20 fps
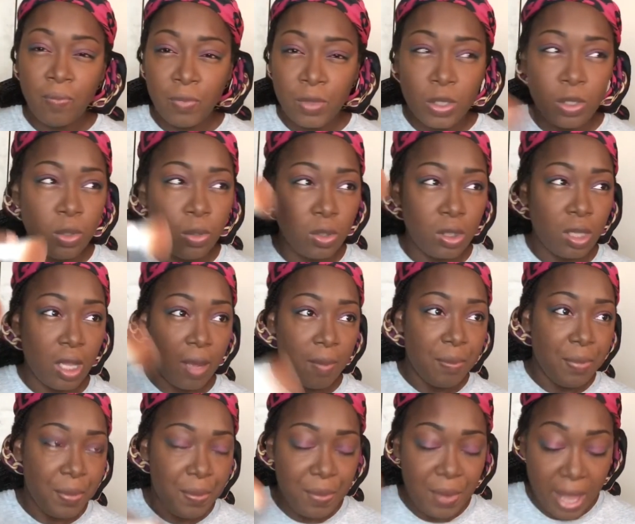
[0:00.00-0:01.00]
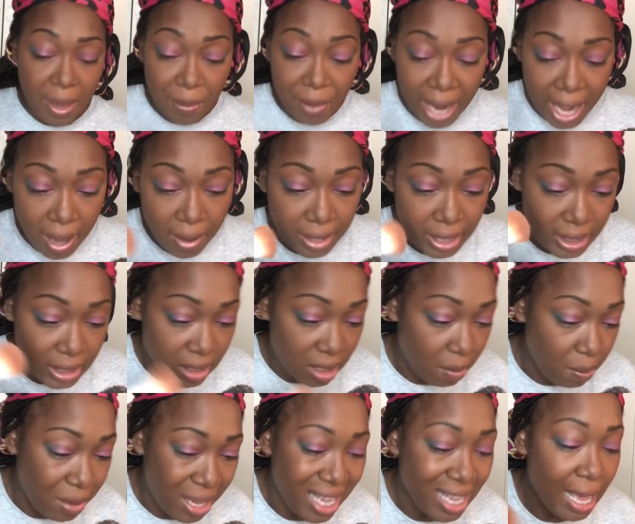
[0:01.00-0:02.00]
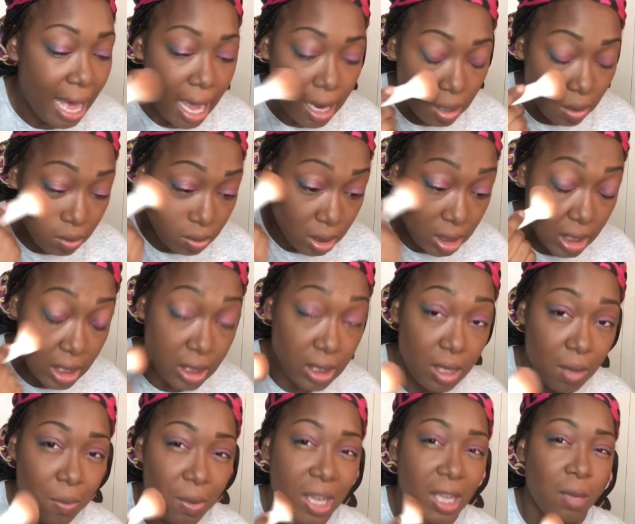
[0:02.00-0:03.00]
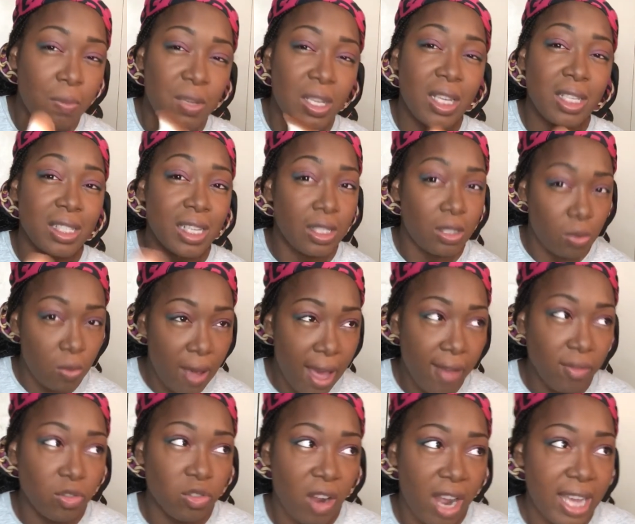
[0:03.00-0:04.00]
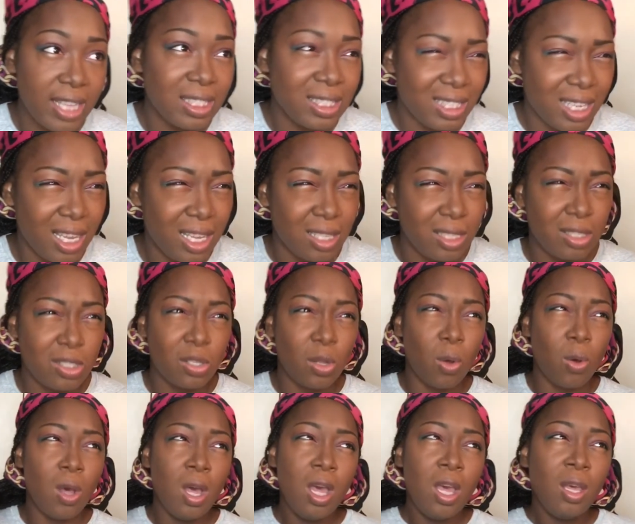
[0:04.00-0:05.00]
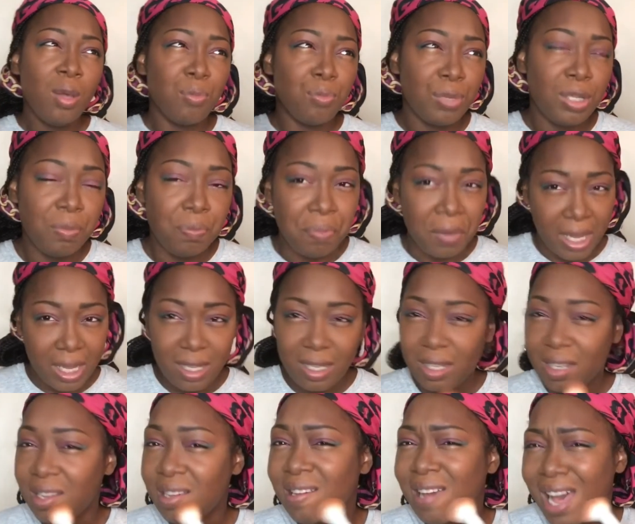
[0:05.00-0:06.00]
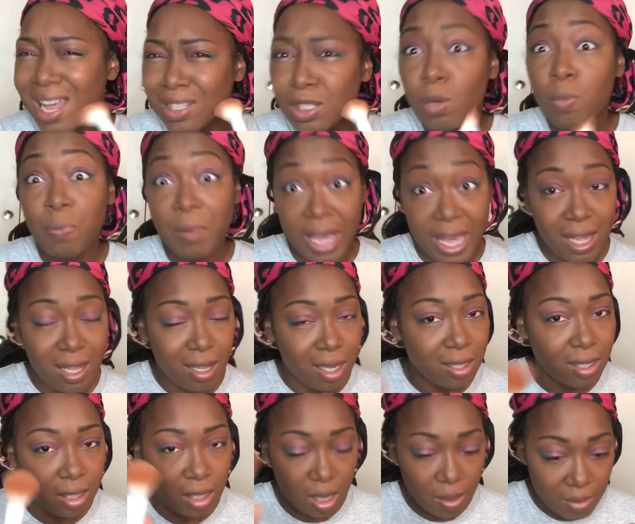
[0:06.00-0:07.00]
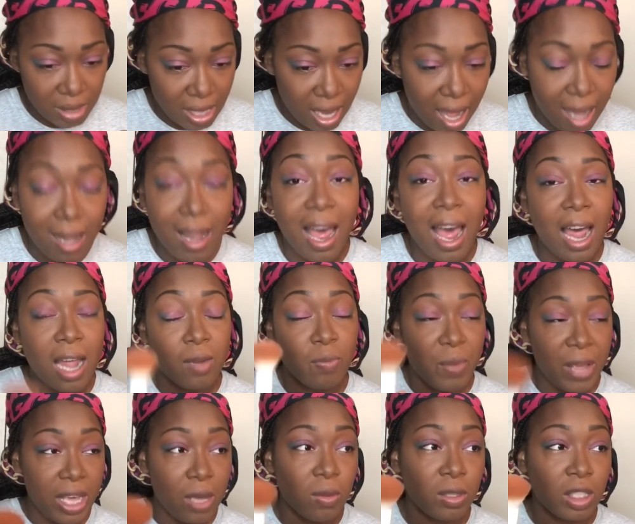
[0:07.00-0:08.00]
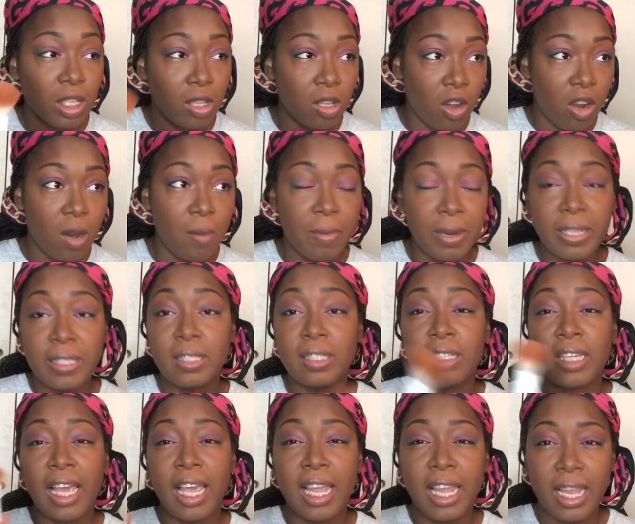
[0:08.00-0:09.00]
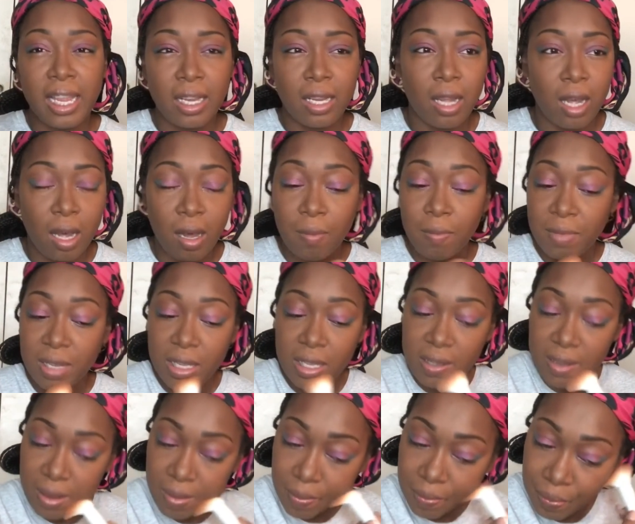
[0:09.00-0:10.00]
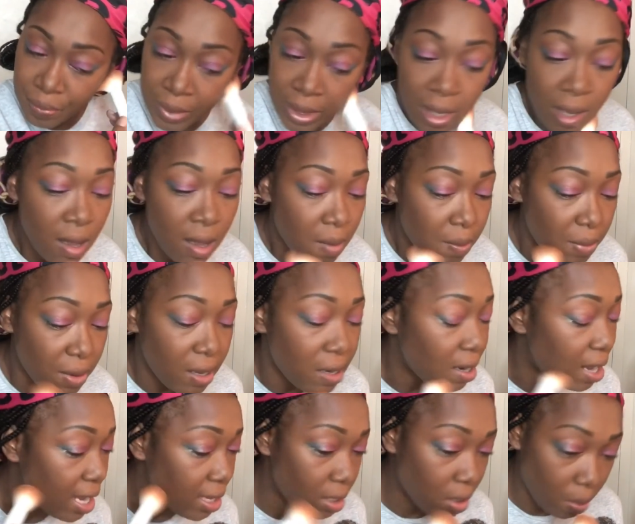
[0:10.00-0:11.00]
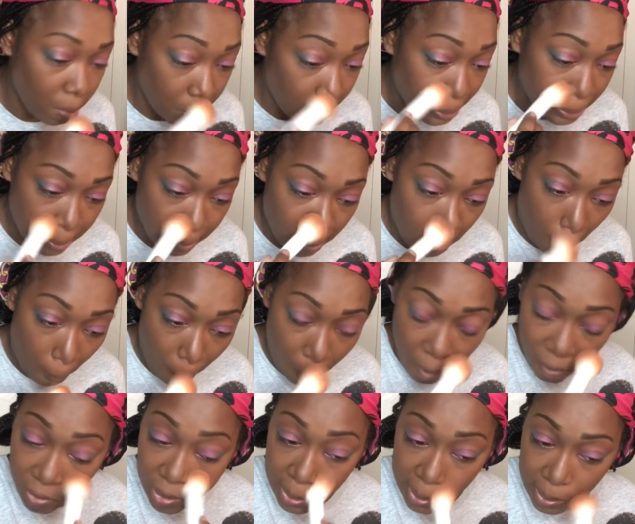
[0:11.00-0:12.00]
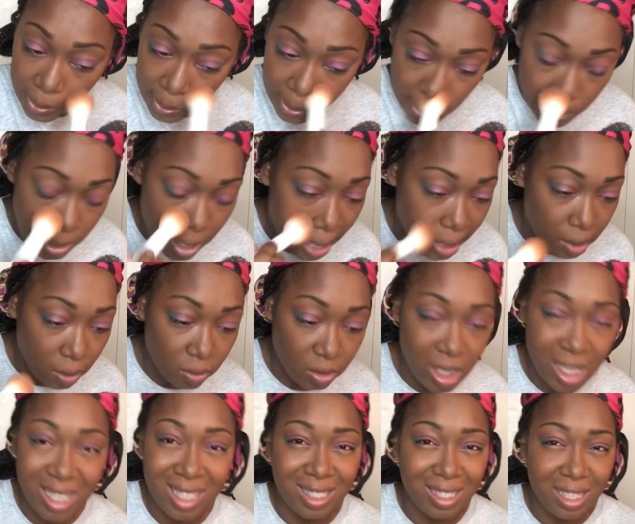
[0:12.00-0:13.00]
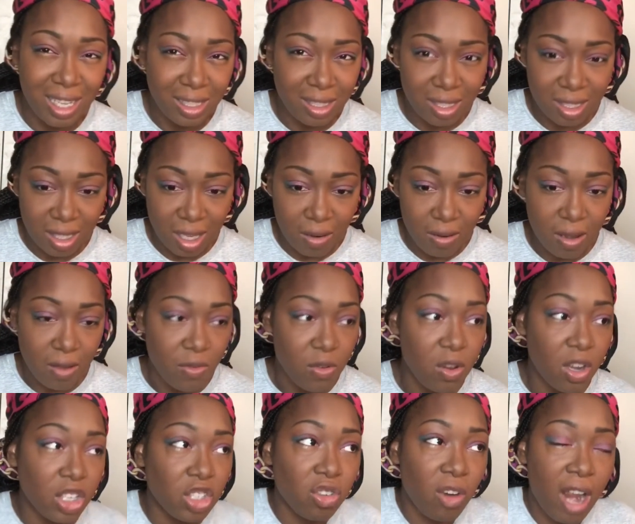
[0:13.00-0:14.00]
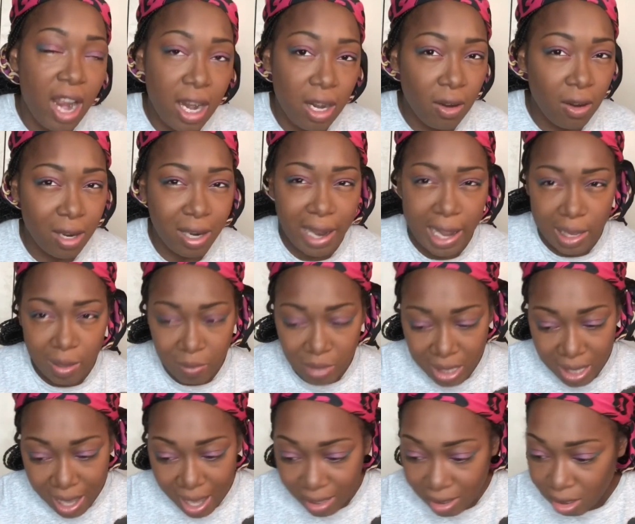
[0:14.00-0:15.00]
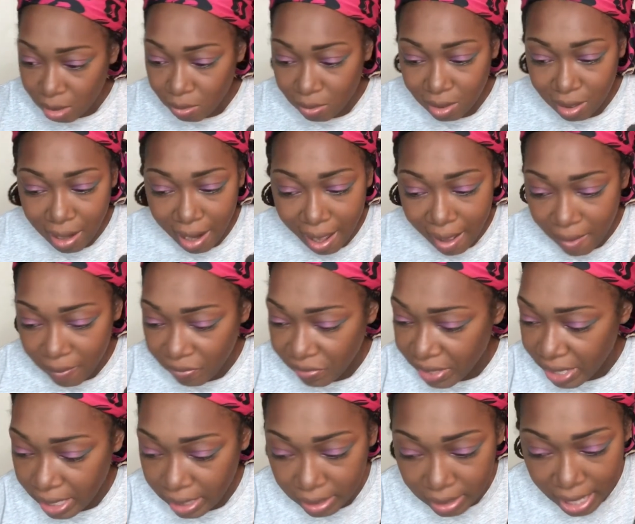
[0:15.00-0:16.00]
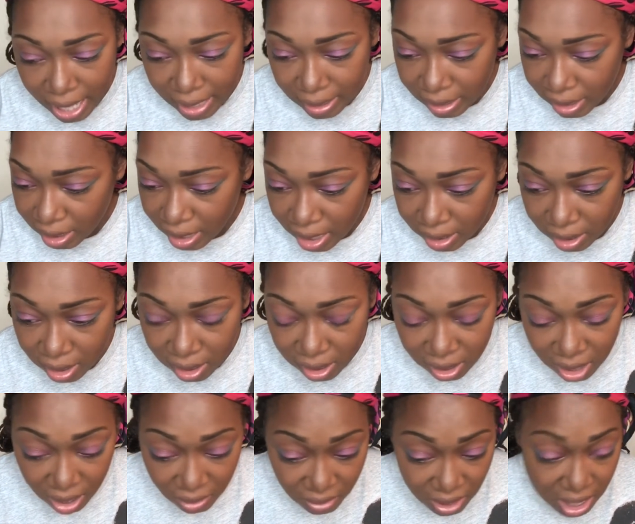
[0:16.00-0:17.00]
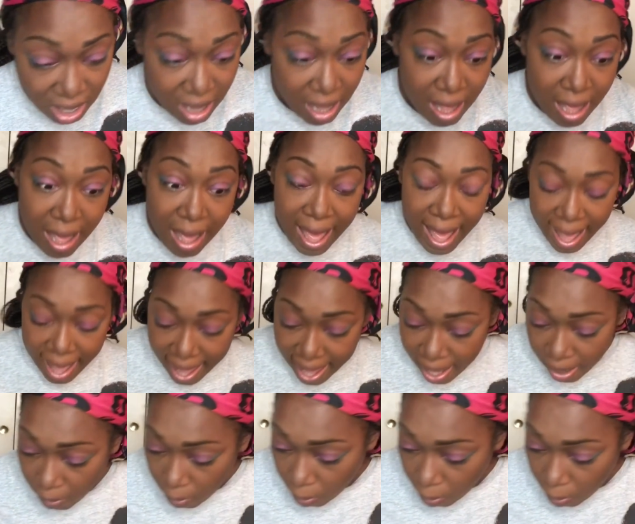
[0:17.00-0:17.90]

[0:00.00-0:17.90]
use their powder to bake. I don't tend to bake because I do have dry skin. So me baking, I do bake. Let me not lie. I bake with the Laura Mercier in the medium, but I don't bake often, and I don't think it's necessary. If you're a dry girl like me, I do not think that's necessary at